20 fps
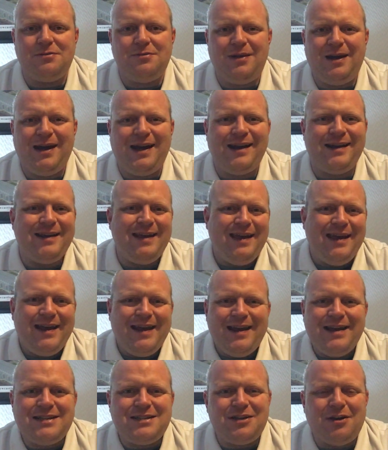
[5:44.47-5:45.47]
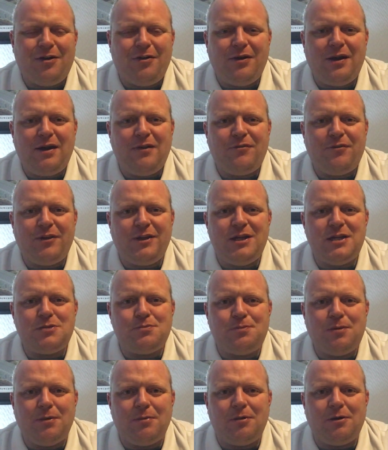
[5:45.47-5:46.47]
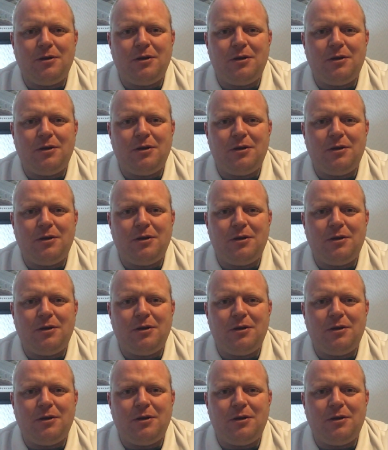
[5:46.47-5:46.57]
Well, it's all right for these people,